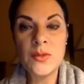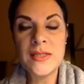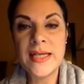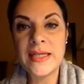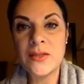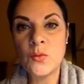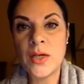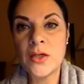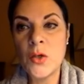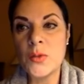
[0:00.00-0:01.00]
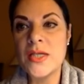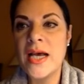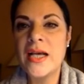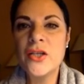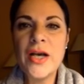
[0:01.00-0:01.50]
the second one goes.
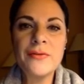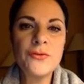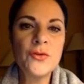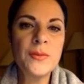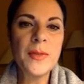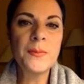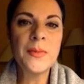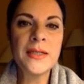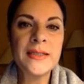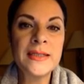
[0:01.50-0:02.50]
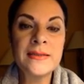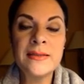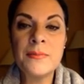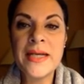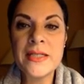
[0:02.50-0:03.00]
You have to remember that
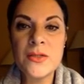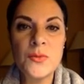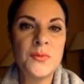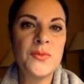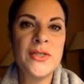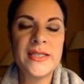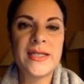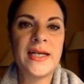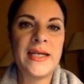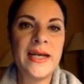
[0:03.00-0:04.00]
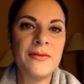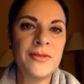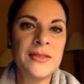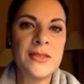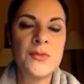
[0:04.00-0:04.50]
the maximum risk I have
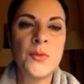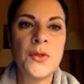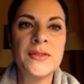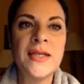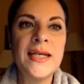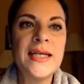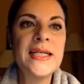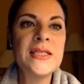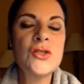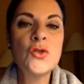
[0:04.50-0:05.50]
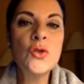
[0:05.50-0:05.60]
at this point is to